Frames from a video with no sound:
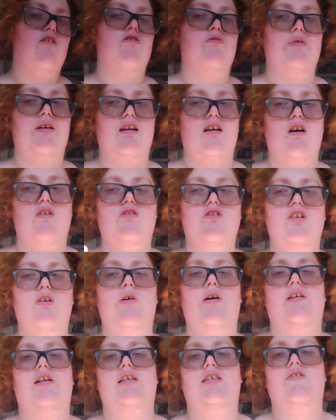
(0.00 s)
I normally go
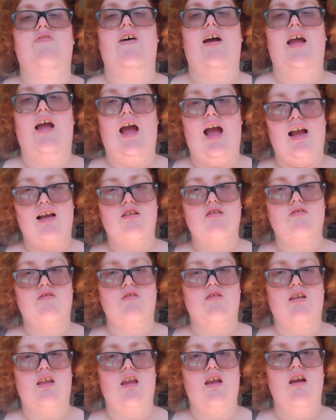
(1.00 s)
to unless if I
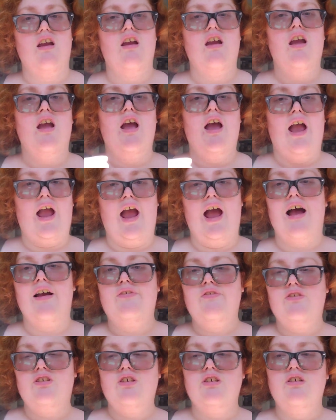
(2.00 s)
actually
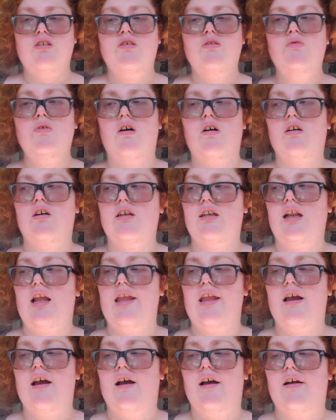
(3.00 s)
have to on
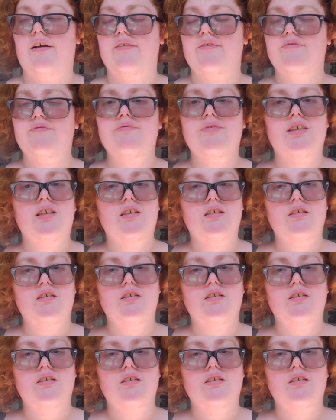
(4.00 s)
a, um,